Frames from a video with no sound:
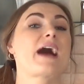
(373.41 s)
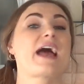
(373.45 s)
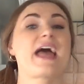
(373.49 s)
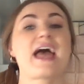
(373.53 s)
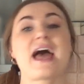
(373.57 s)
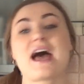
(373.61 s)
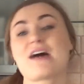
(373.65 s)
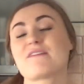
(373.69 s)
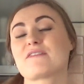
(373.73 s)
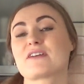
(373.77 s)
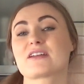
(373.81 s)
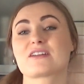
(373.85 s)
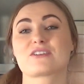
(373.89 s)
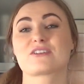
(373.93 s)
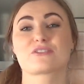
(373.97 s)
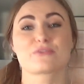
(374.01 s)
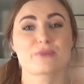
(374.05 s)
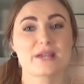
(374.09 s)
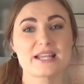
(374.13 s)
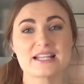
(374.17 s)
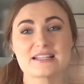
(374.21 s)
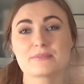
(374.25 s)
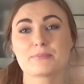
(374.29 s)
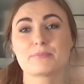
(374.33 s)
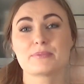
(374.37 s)
I have a
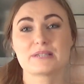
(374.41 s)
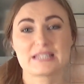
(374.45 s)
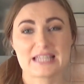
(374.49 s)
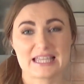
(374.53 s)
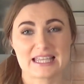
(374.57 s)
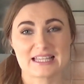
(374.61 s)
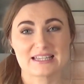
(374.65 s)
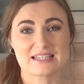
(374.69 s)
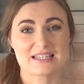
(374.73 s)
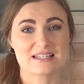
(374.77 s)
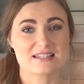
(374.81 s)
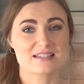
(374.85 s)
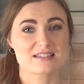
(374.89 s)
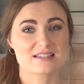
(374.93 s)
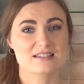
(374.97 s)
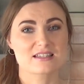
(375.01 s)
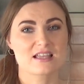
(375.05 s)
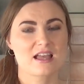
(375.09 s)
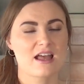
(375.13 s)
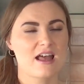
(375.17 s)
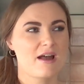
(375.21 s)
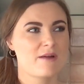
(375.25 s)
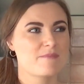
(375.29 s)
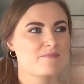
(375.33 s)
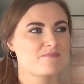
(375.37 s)
great playlist.
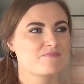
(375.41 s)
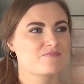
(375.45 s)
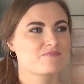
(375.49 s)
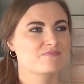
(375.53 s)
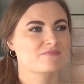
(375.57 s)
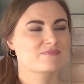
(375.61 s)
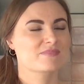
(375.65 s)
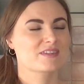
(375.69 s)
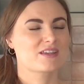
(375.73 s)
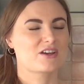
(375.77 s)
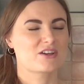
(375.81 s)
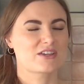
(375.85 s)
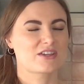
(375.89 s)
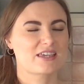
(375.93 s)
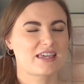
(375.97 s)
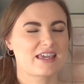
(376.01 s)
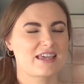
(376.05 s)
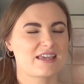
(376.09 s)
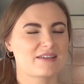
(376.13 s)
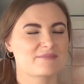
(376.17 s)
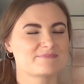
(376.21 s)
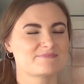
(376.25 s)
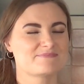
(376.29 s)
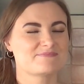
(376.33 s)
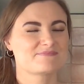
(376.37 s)

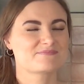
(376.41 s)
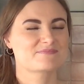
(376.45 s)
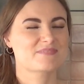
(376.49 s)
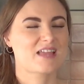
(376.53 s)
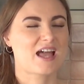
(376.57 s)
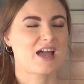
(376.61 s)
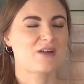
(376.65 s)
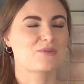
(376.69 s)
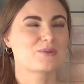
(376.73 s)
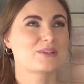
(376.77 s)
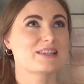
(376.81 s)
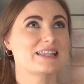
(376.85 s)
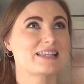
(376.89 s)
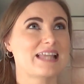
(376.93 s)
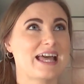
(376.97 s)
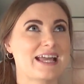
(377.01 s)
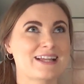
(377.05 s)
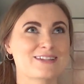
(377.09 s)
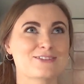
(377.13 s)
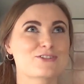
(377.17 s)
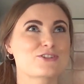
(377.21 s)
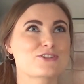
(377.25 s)
Okay, I would like to